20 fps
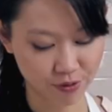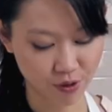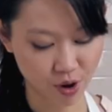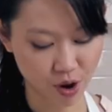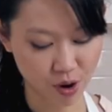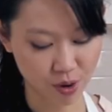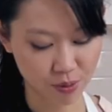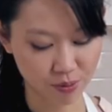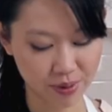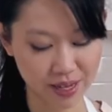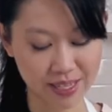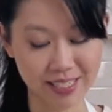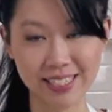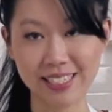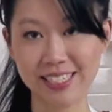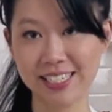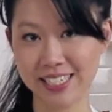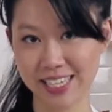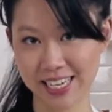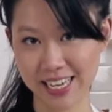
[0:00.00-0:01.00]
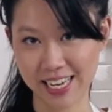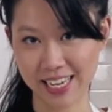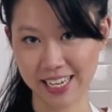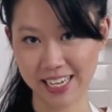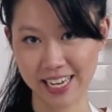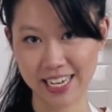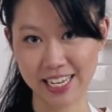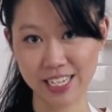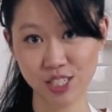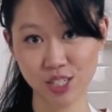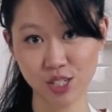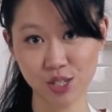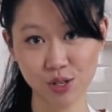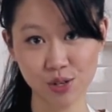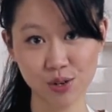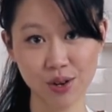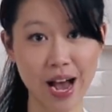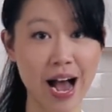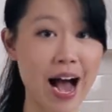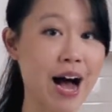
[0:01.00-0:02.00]
from sticking
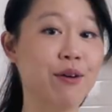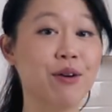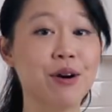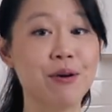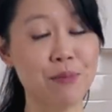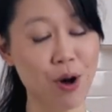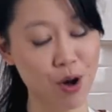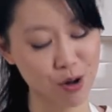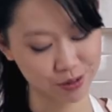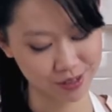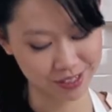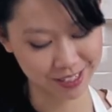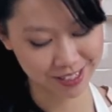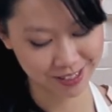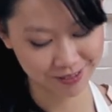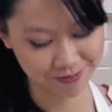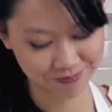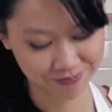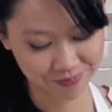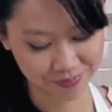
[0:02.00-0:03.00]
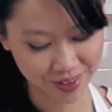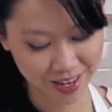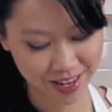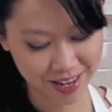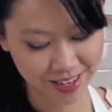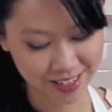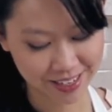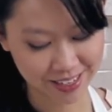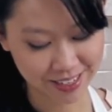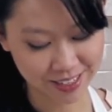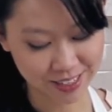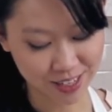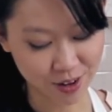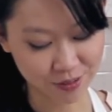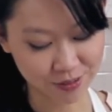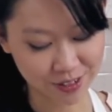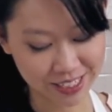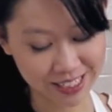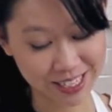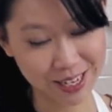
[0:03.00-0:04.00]
into our molds, because
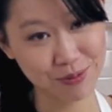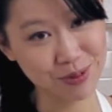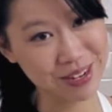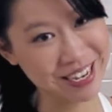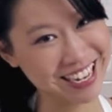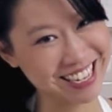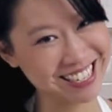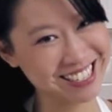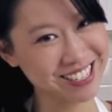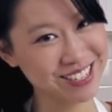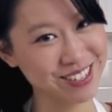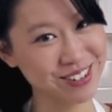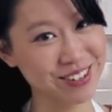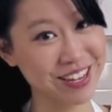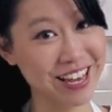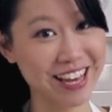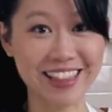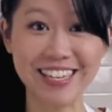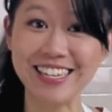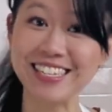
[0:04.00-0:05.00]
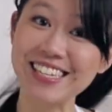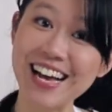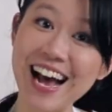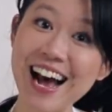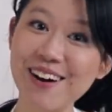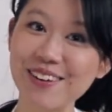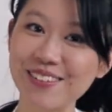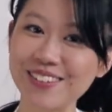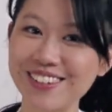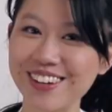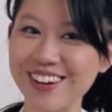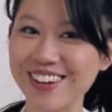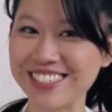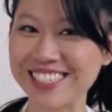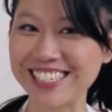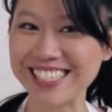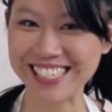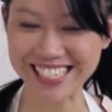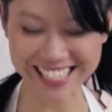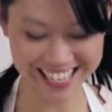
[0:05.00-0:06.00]
obviously we need to get these out,
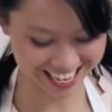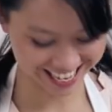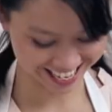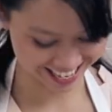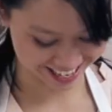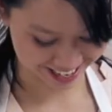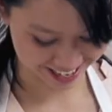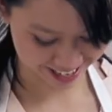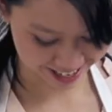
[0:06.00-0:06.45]
not just in.